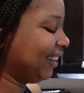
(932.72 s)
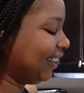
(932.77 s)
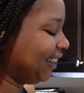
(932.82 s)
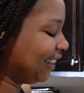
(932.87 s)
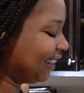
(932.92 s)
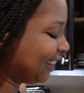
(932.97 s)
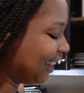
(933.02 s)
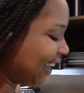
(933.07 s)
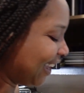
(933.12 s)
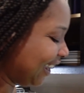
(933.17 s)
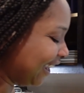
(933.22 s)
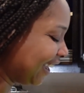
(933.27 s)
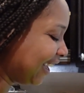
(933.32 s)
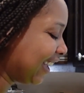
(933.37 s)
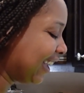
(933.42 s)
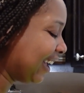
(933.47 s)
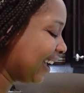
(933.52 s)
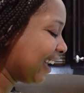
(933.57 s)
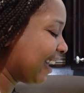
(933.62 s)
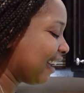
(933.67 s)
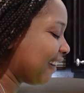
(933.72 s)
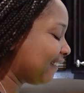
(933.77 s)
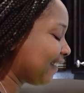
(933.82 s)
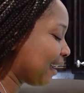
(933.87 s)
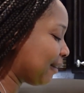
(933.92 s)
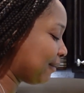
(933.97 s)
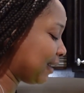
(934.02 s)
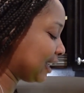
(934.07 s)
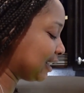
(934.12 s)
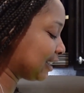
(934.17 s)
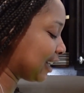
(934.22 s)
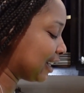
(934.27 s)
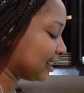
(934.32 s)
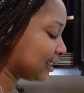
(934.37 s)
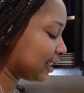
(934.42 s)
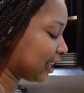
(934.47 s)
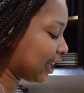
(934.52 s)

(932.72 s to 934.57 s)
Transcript: like, if that makes sense.